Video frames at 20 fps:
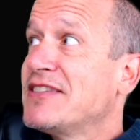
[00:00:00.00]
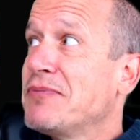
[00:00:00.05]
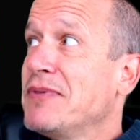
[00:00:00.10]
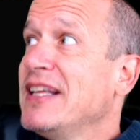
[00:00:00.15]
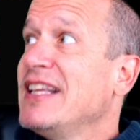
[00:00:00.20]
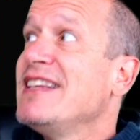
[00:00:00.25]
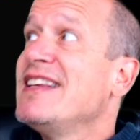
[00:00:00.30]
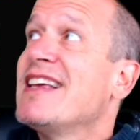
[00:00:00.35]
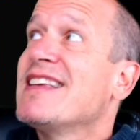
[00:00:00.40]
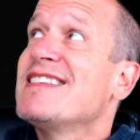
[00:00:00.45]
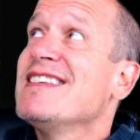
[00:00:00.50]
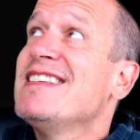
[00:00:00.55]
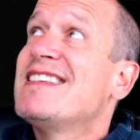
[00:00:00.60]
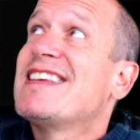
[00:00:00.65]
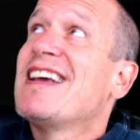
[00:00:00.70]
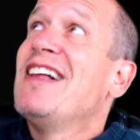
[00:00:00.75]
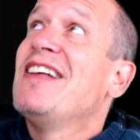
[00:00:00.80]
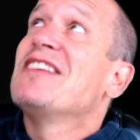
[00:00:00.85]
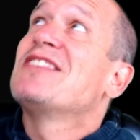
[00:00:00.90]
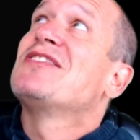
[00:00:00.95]
really doesn't
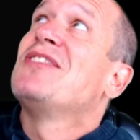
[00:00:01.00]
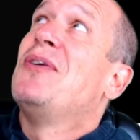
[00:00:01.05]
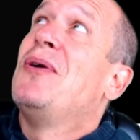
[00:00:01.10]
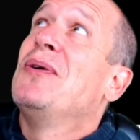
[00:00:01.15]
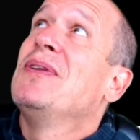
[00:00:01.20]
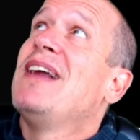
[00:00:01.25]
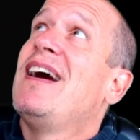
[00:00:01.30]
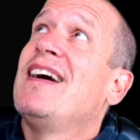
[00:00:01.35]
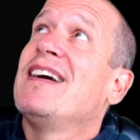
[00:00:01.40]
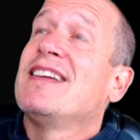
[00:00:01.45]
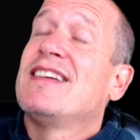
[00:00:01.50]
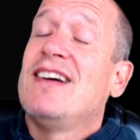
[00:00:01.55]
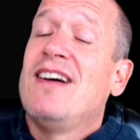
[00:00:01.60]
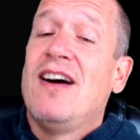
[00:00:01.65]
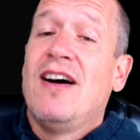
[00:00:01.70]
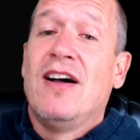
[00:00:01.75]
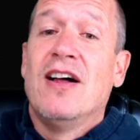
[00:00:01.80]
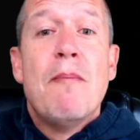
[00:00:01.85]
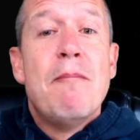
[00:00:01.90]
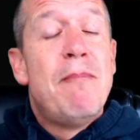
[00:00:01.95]
tell us a whole lot at
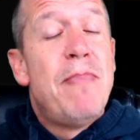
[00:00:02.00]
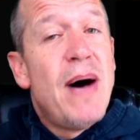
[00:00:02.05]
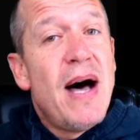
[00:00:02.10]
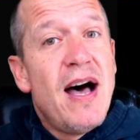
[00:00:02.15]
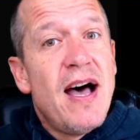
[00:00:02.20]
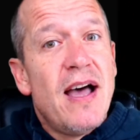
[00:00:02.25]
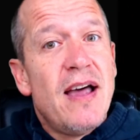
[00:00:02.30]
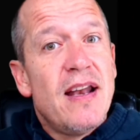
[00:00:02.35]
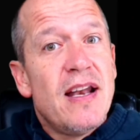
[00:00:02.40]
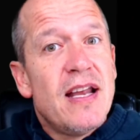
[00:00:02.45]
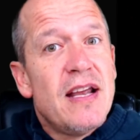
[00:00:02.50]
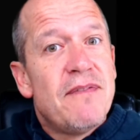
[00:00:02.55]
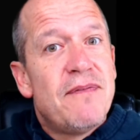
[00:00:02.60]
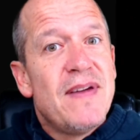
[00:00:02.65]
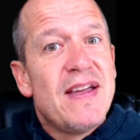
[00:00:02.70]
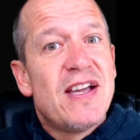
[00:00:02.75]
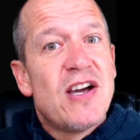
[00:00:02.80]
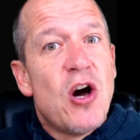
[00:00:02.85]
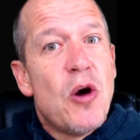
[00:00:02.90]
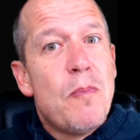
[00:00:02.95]
all. But
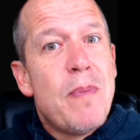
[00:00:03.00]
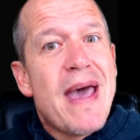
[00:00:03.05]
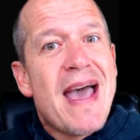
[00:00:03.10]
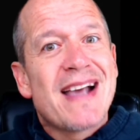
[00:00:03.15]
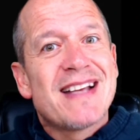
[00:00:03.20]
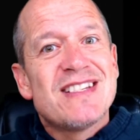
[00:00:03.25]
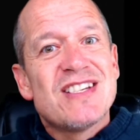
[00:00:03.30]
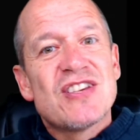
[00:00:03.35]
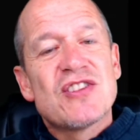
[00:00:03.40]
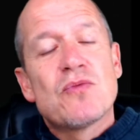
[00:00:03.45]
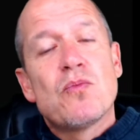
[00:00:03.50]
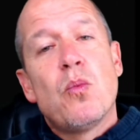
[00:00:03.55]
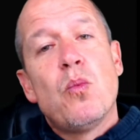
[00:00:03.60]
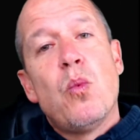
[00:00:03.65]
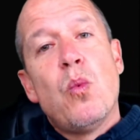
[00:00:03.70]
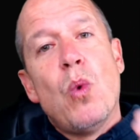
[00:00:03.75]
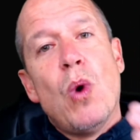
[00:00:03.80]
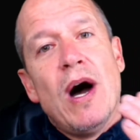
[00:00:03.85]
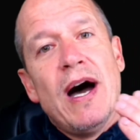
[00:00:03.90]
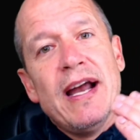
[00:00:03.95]
if we go back just
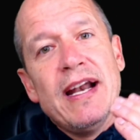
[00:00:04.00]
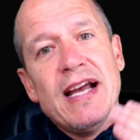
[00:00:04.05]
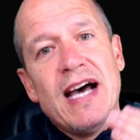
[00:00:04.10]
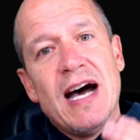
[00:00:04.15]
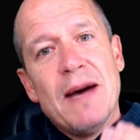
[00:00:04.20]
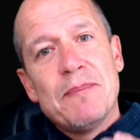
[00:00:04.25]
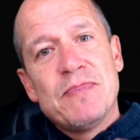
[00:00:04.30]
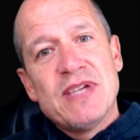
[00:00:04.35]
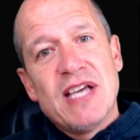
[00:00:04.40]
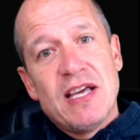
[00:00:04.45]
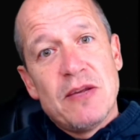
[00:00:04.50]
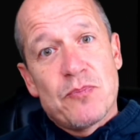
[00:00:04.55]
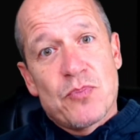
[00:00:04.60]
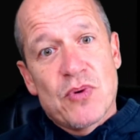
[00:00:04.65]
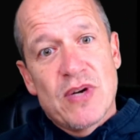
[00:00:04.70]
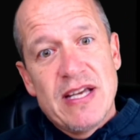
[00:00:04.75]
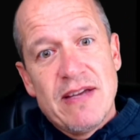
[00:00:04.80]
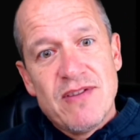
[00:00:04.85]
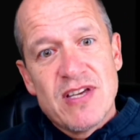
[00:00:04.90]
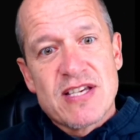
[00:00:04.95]
one update
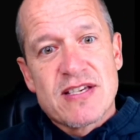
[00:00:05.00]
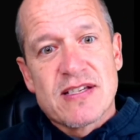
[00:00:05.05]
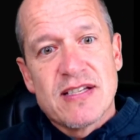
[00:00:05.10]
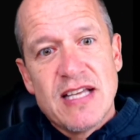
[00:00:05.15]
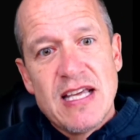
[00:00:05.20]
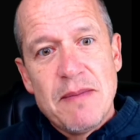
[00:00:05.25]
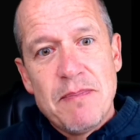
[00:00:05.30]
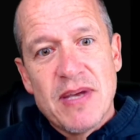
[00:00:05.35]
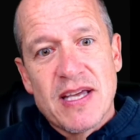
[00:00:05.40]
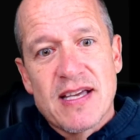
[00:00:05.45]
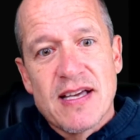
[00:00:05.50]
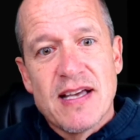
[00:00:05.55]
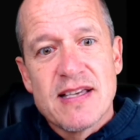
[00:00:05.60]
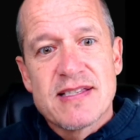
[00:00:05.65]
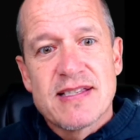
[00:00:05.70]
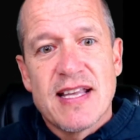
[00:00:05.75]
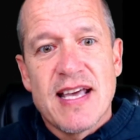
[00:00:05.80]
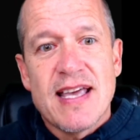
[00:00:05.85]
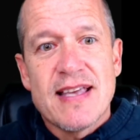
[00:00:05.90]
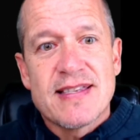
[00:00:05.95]
previously,
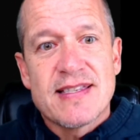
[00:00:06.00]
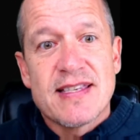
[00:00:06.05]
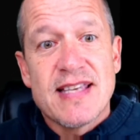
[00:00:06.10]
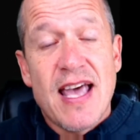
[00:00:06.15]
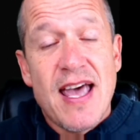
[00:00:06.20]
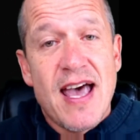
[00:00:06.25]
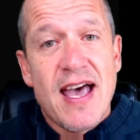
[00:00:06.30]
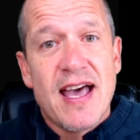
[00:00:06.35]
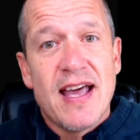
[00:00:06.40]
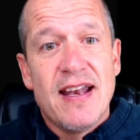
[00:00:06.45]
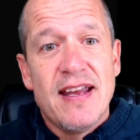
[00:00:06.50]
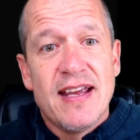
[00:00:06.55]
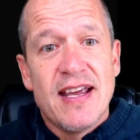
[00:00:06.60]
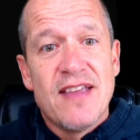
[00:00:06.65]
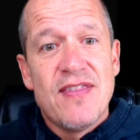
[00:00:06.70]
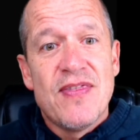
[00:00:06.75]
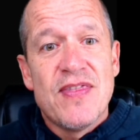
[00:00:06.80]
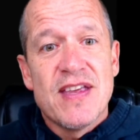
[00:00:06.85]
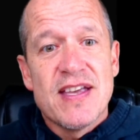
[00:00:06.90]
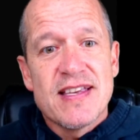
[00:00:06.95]
because they said
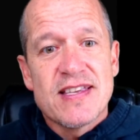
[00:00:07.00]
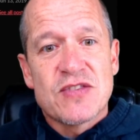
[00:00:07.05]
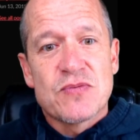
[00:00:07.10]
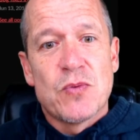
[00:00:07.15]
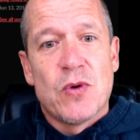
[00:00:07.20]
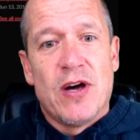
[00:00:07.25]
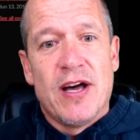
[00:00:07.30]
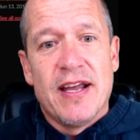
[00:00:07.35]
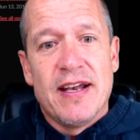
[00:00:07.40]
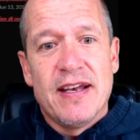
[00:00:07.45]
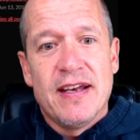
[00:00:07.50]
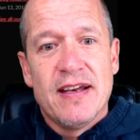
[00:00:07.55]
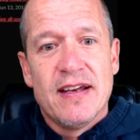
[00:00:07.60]
in this one,